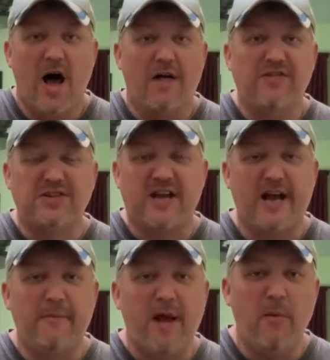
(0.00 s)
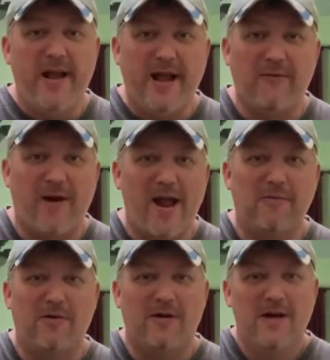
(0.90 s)
This is kind of my weekend
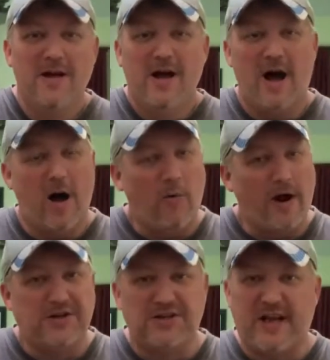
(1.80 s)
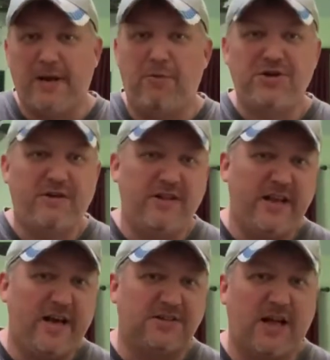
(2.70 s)
ramble, where I just kind of push everything
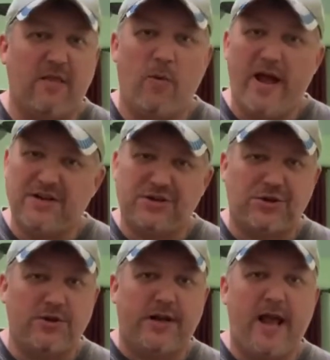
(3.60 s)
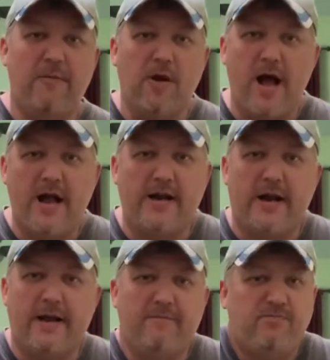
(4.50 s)
else out of the way. I just turn the camera on and
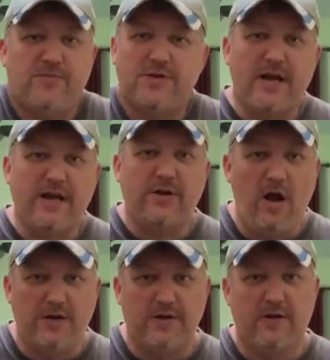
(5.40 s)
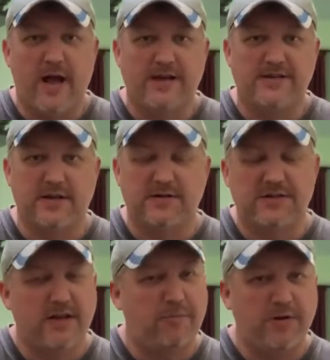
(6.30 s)
I just kind of talk to you guys here.
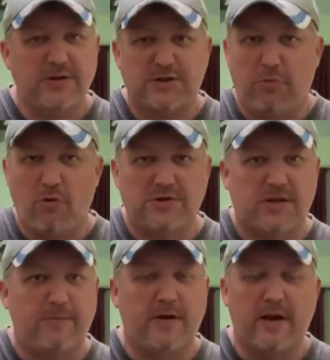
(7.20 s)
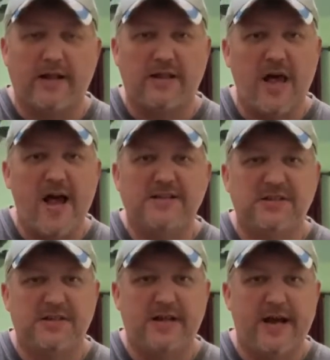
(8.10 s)
Instead of putting sports up here like the Lions
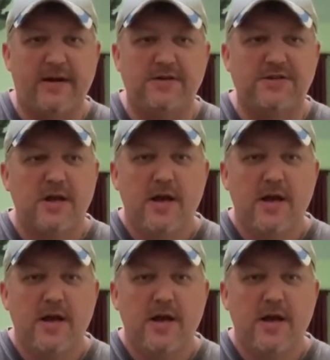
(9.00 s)
and the Tigers